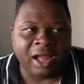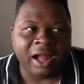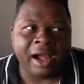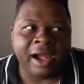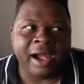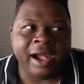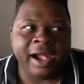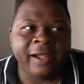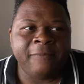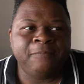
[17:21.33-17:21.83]

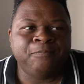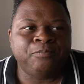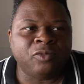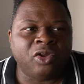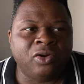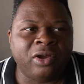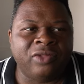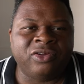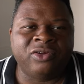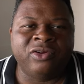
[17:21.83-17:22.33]
I
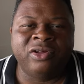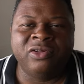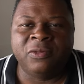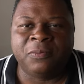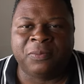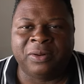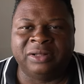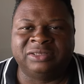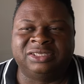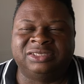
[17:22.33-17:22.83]
have to agree with
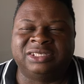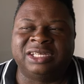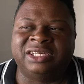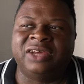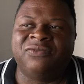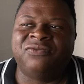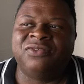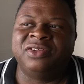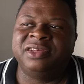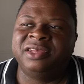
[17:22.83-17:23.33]
the princess. I
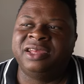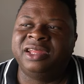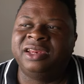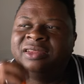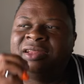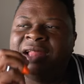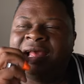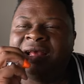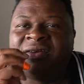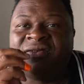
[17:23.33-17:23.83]
definitely get
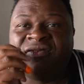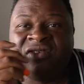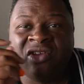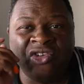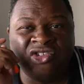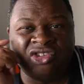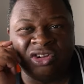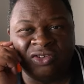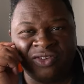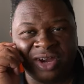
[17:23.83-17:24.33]
like fusion